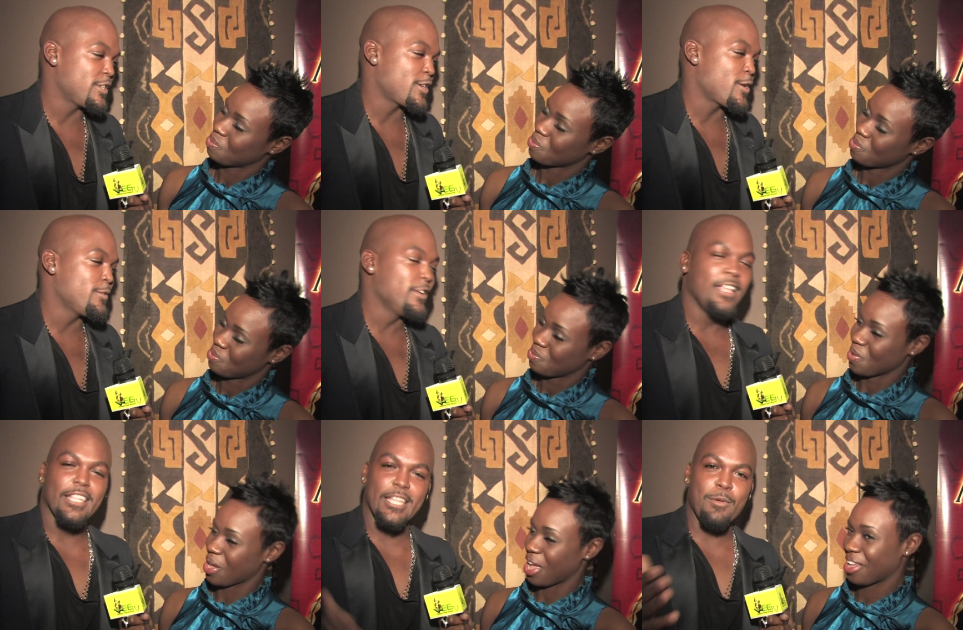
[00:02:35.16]
Speaker 1: So
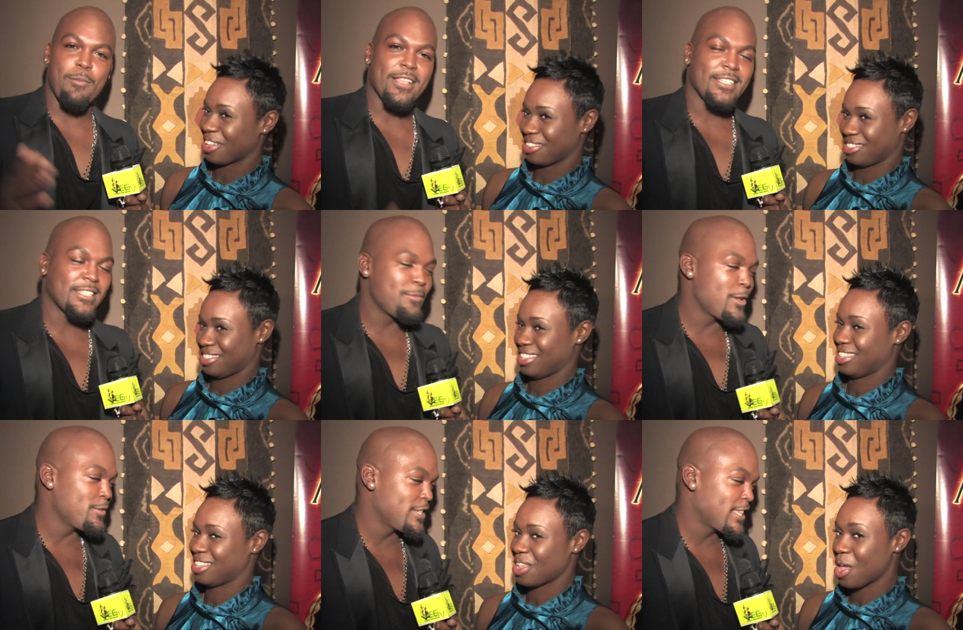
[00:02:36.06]
leave me a message. Let me
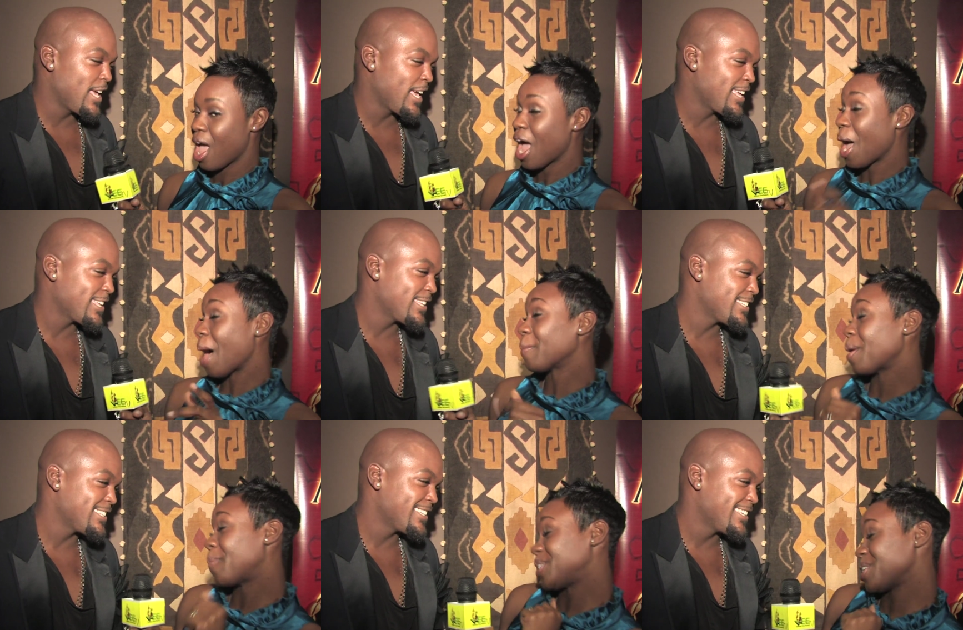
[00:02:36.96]
know what you think.
Speaker 2: I'm going
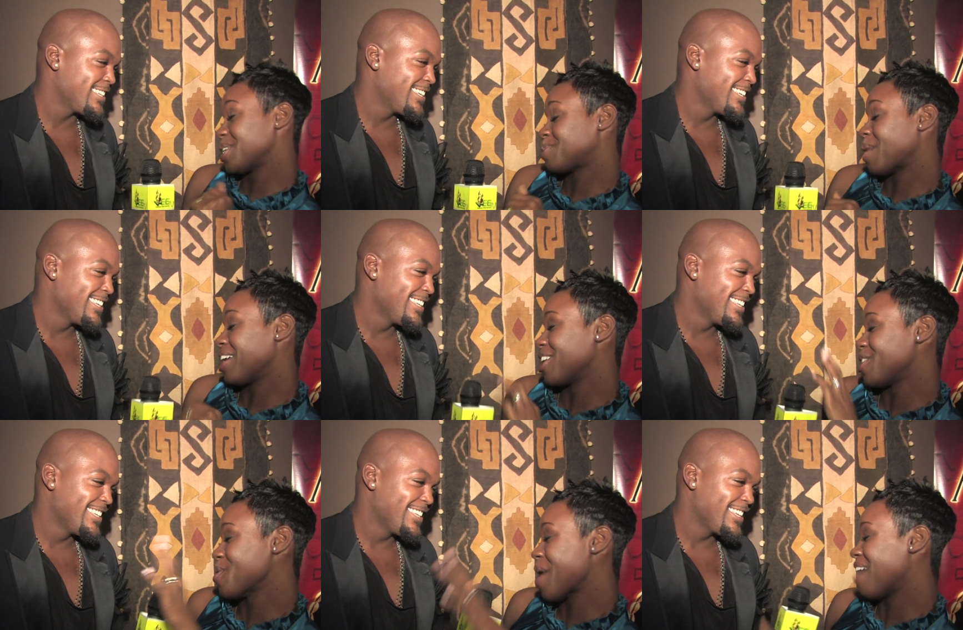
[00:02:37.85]
to put you in the spot here.
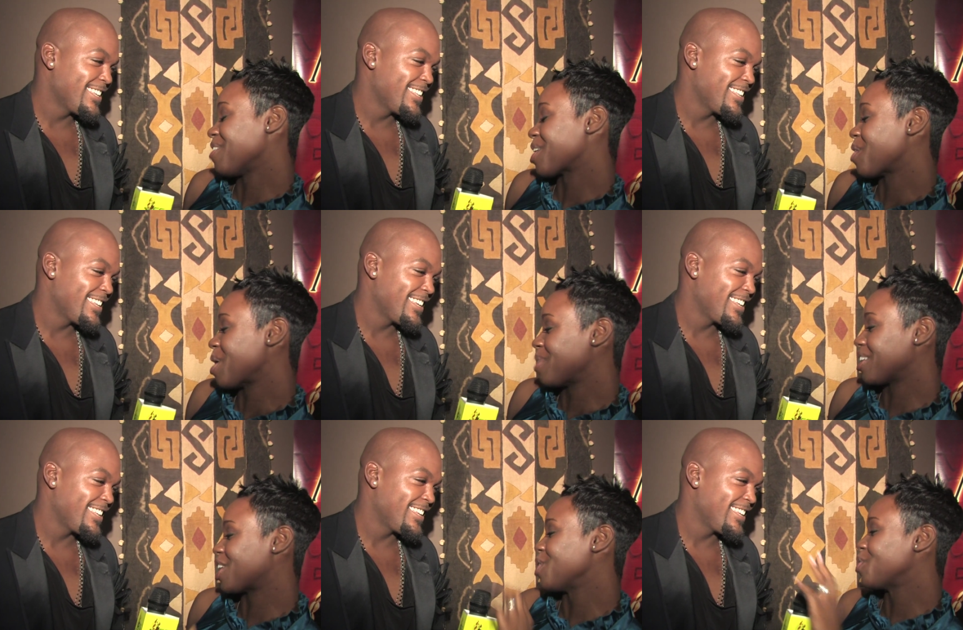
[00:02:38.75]
Do you have a
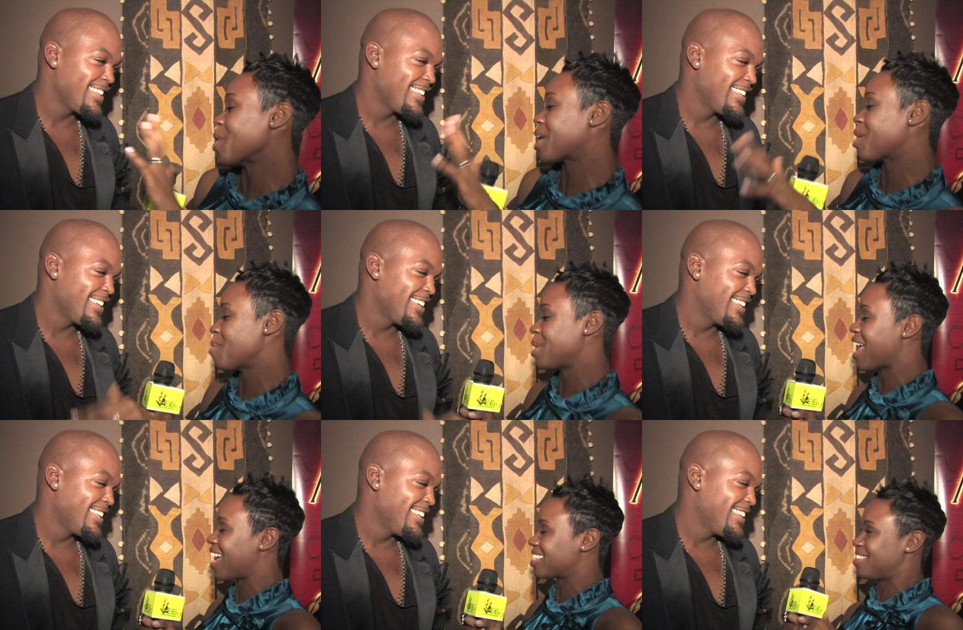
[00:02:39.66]
Caribbean? Can you do a Caribbean
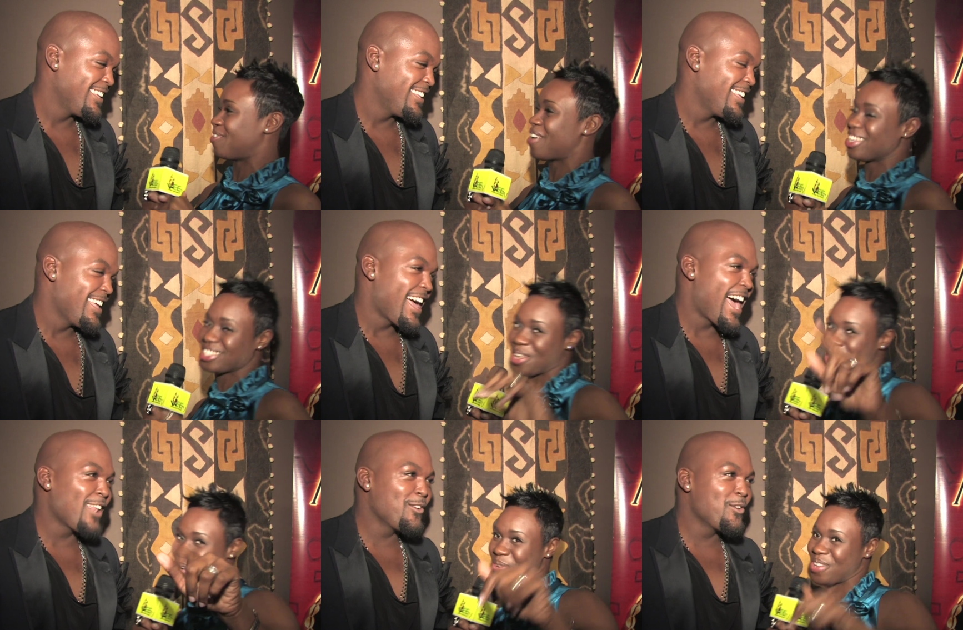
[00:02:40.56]
accent for us? So a
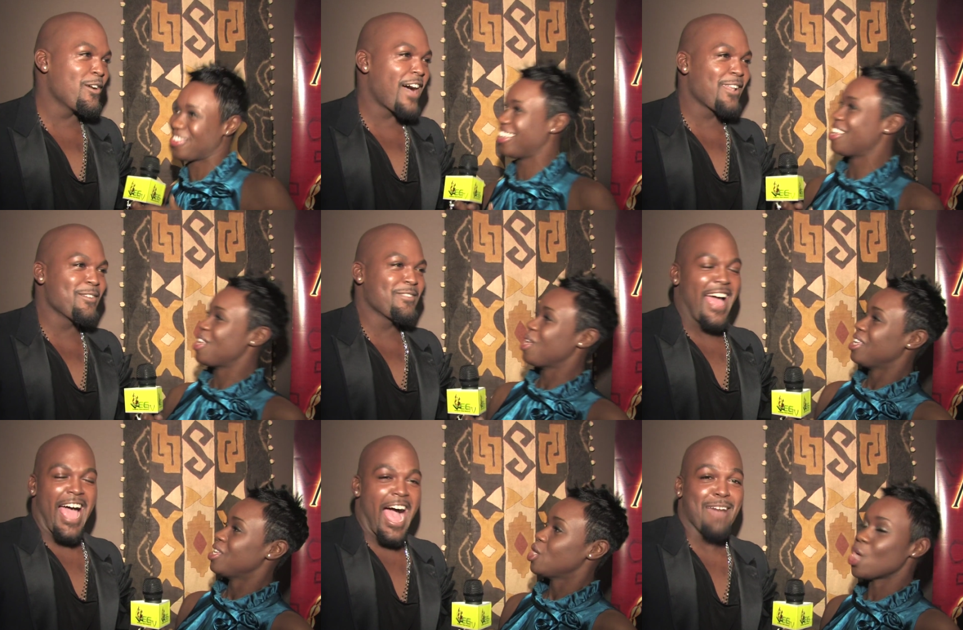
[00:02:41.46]
Caribbean? I don't know.
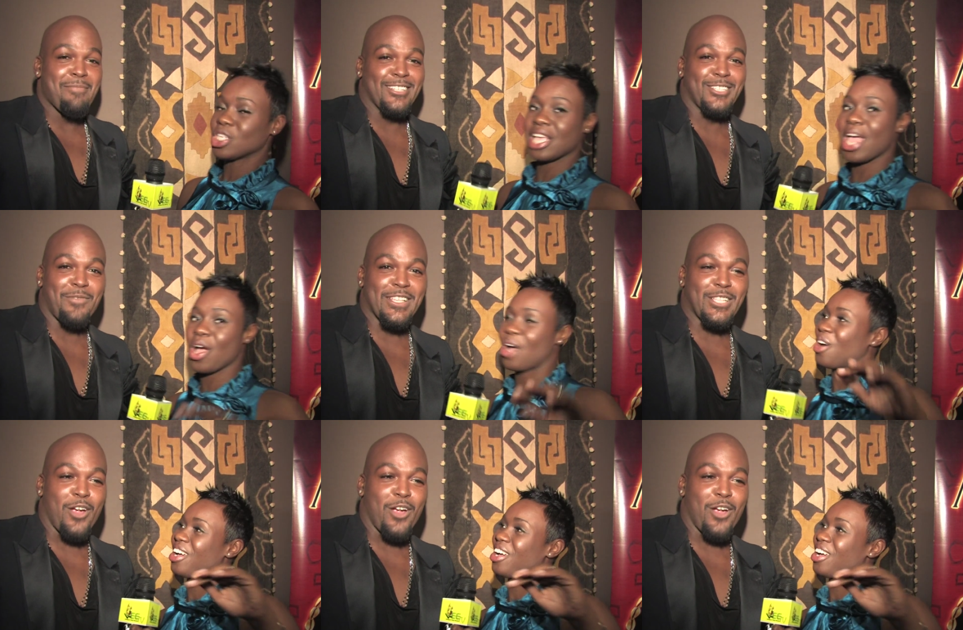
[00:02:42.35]
I don't, I'm so, not sure if
Speaker 1: it's